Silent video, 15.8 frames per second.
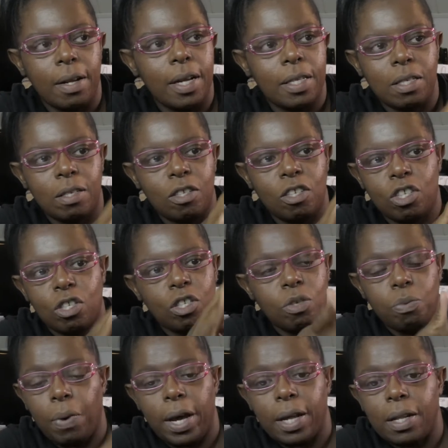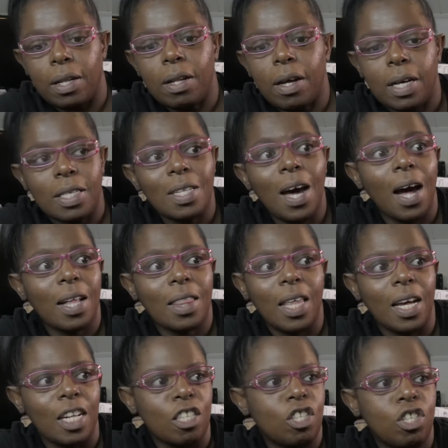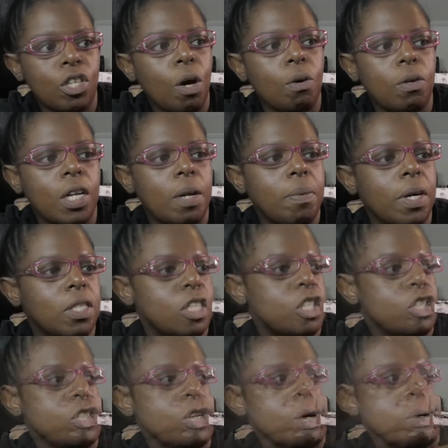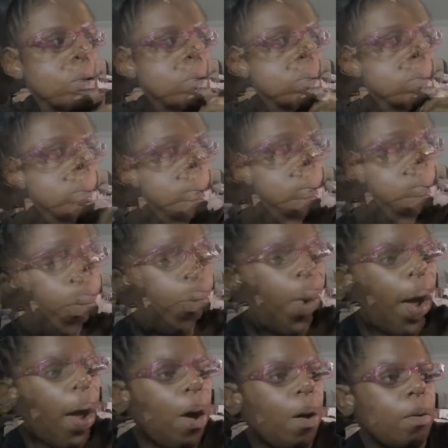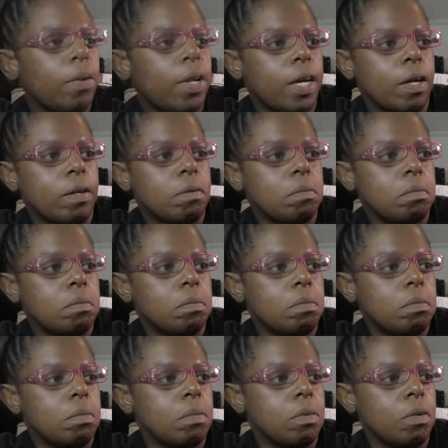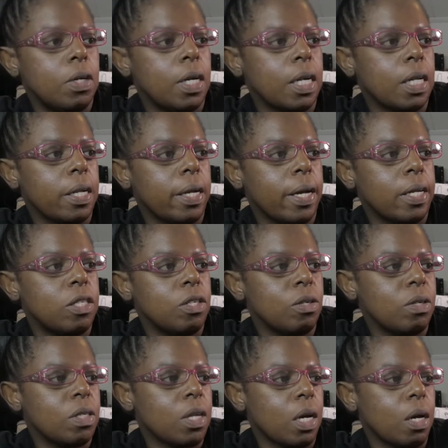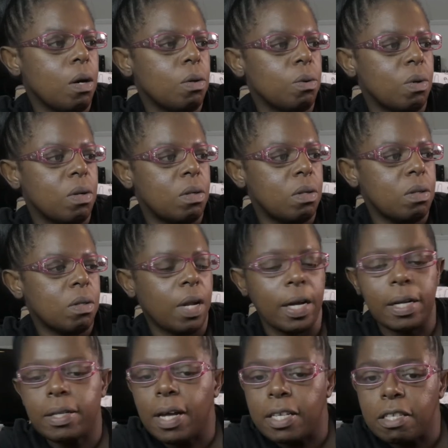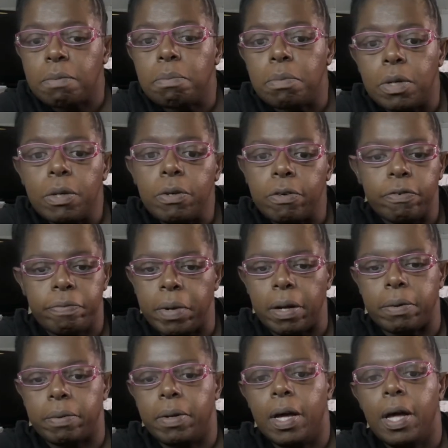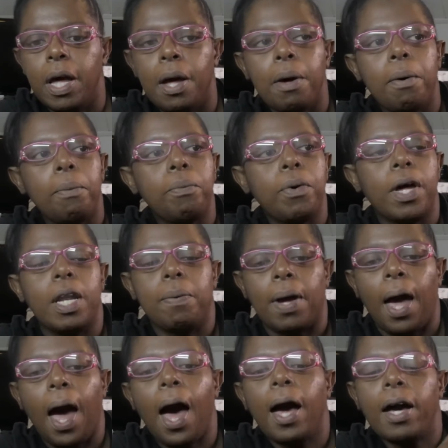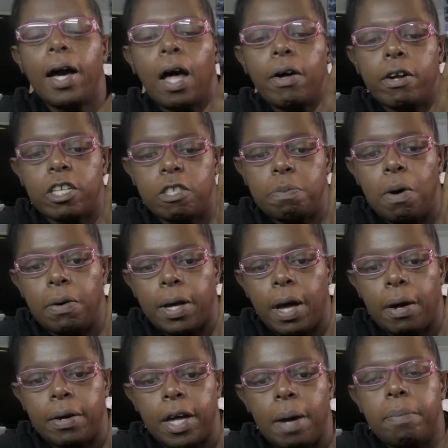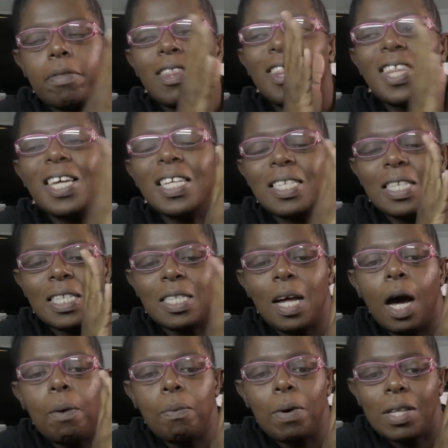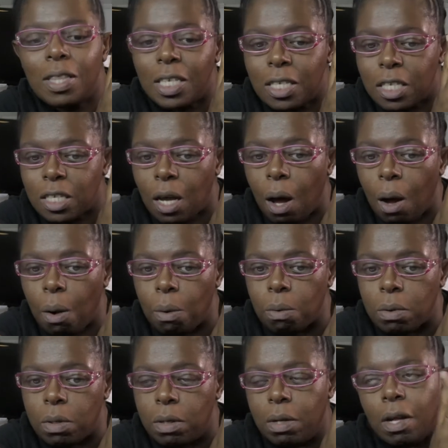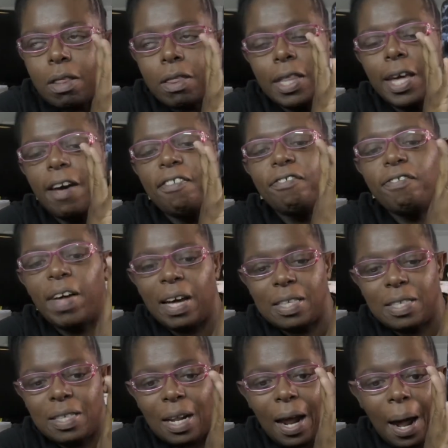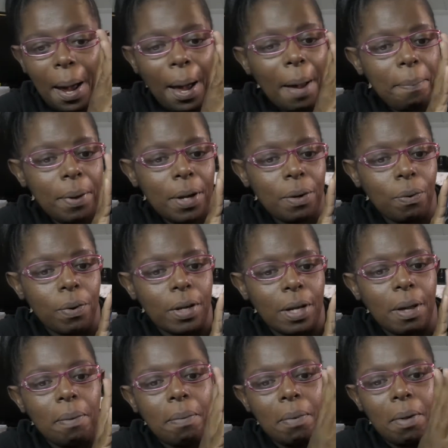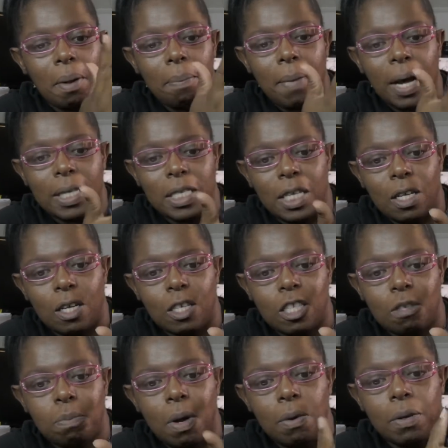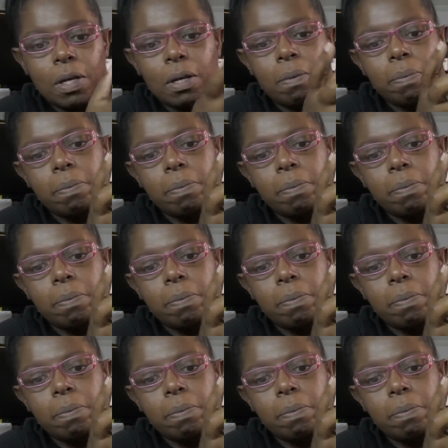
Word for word: It's just the way it looks. Now I think it's so neat because it's so, wow, like you get a glance and you're just like, hold on, like does it move? No. Well, anyway, I call it a smoke-out cup. This is not what this is called. The effects that I put on it makes it look smoky.